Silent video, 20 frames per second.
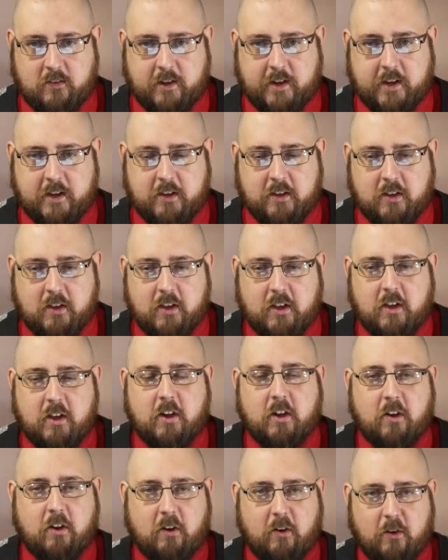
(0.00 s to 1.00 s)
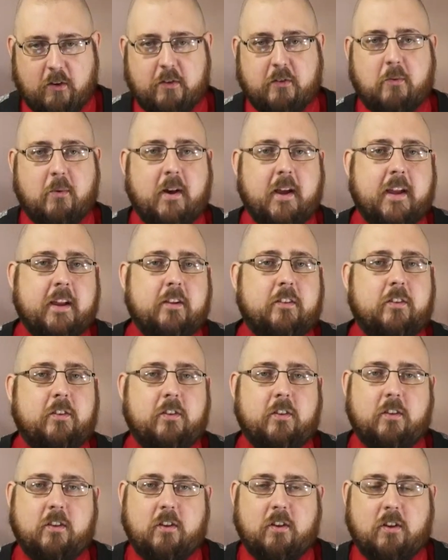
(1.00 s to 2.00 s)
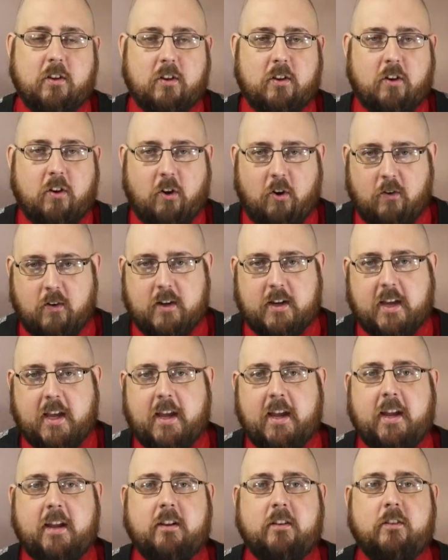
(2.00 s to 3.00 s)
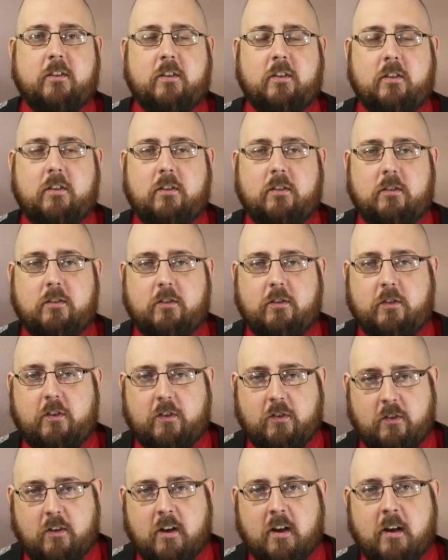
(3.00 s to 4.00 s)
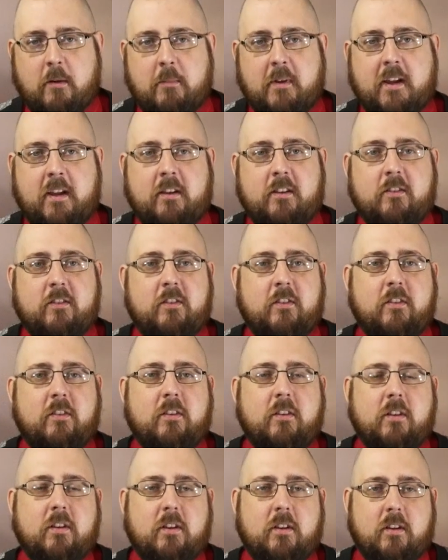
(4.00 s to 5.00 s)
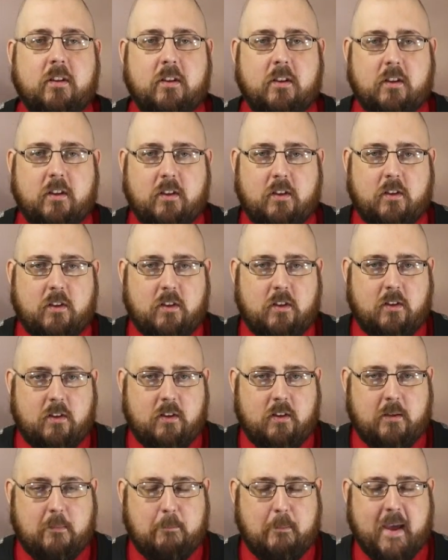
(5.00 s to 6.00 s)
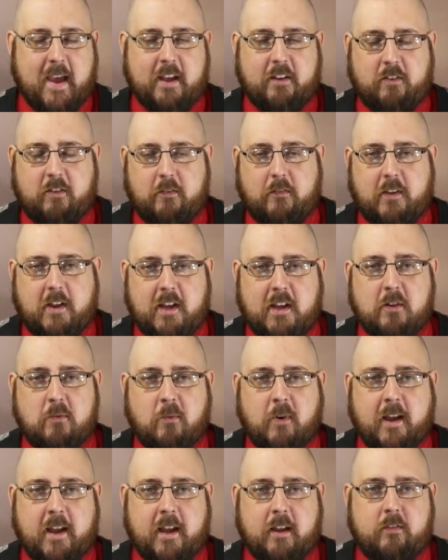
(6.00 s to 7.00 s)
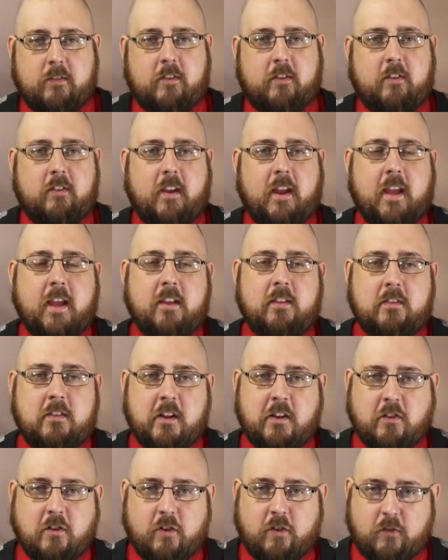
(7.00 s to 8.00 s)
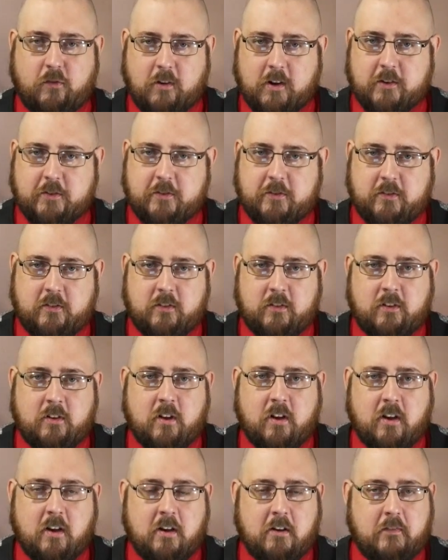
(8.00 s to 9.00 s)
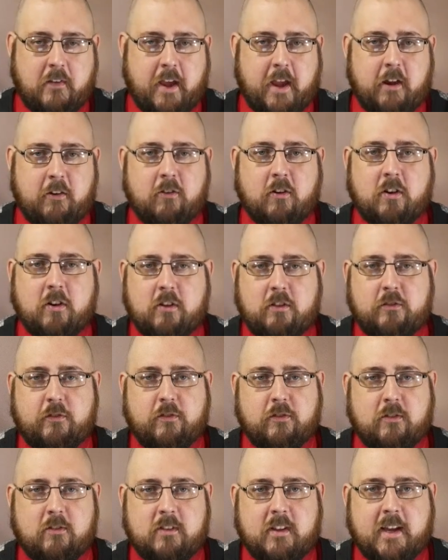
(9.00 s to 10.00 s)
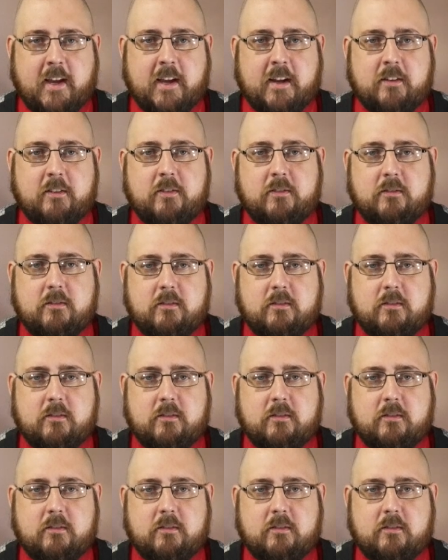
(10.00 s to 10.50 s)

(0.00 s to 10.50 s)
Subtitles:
like earthquakes, hurricanes, tsunamis, massive heat waves, and the destruction of agricultural land.